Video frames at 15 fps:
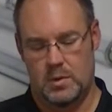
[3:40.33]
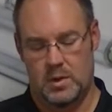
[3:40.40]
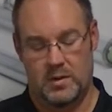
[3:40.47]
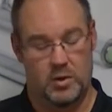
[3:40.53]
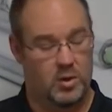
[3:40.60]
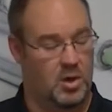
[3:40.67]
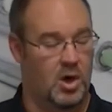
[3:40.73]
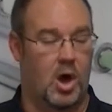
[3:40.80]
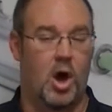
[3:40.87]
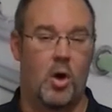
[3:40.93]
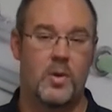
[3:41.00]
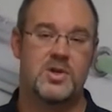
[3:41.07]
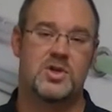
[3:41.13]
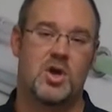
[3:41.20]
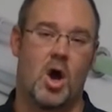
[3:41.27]
You can
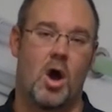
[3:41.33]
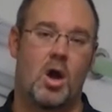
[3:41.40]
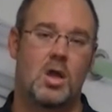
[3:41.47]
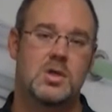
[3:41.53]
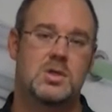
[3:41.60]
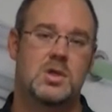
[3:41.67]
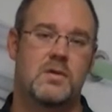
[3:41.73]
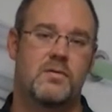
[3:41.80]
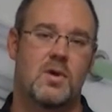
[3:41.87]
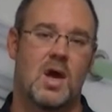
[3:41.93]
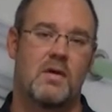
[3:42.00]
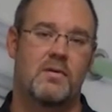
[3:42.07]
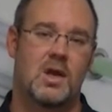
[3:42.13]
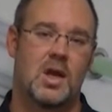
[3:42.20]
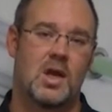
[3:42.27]
always call us if you
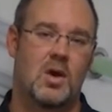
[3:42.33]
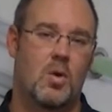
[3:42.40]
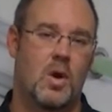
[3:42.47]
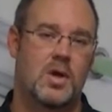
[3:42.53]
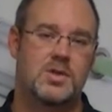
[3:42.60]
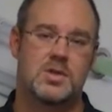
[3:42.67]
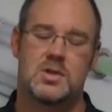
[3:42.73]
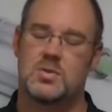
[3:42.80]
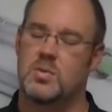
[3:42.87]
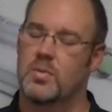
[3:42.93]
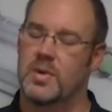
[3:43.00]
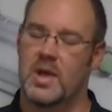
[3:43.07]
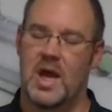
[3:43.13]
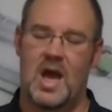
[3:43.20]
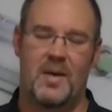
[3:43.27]
have any questions.
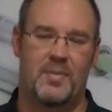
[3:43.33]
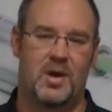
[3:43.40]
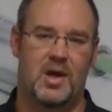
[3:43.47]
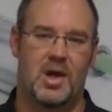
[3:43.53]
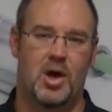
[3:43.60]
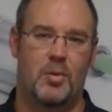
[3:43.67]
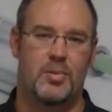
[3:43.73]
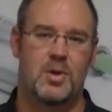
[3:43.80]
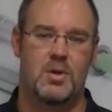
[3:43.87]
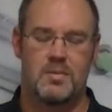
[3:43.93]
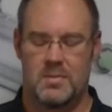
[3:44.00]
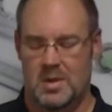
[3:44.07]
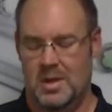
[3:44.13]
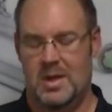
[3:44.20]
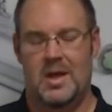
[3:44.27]
We'll be happy to help
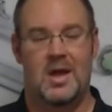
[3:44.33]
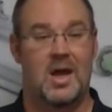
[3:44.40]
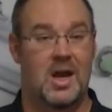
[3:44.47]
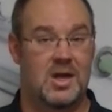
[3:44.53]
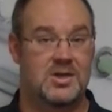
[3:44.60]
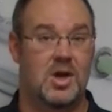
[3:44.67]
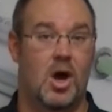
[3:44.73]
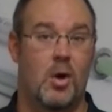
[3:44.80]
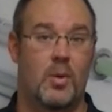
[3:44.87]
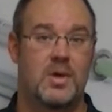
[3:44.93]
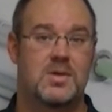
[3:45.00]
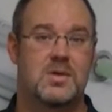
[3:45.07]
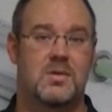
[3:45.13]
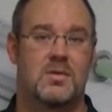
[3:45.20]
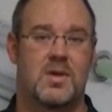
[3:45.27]
you. And as
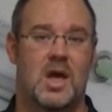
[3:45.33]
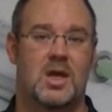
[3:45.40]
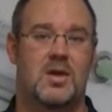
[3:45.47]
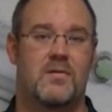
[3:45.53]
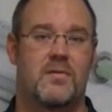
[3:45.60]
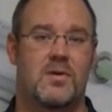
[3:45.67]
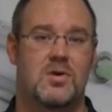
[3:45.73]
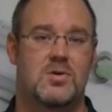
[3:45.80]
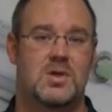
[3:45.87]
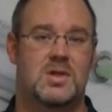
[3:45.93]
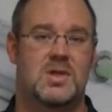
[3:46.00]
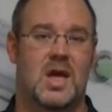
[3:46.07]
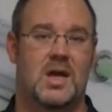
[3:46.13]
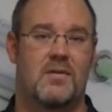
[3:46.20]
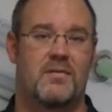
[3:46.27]
always, thank you for
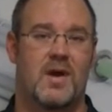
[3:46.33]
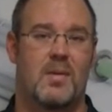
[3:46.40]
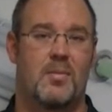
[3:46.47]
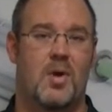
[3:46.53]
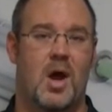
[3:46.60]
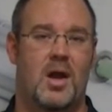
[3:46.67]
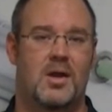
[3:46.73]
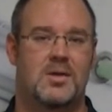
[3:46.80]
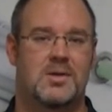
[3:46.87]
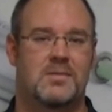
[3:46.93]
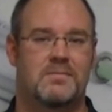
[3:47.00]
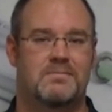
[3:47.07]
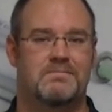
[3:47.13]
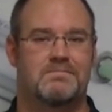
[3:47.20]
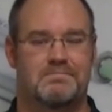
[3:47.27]
using Technifab products.